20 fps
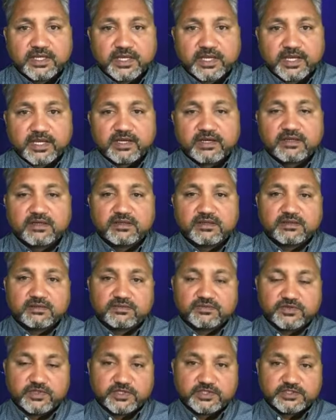and
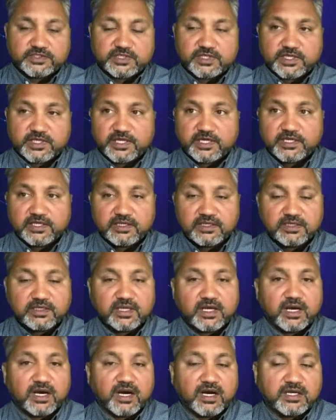there is a hidden,
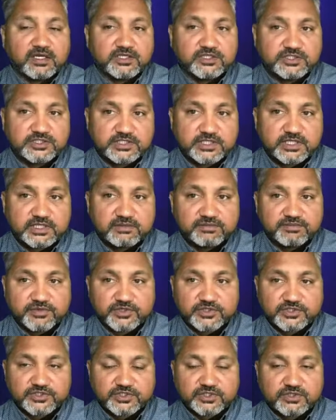unseen
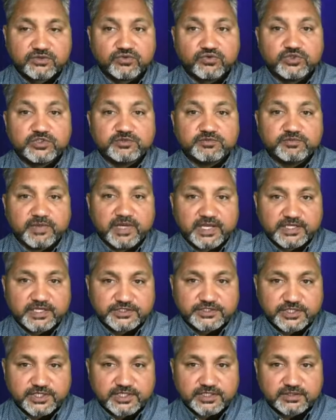person who is
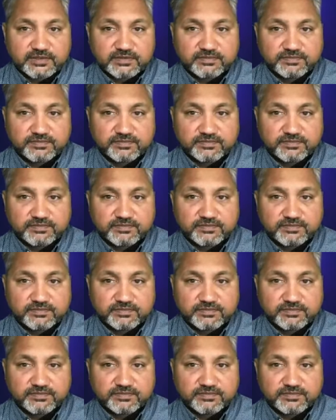managing it.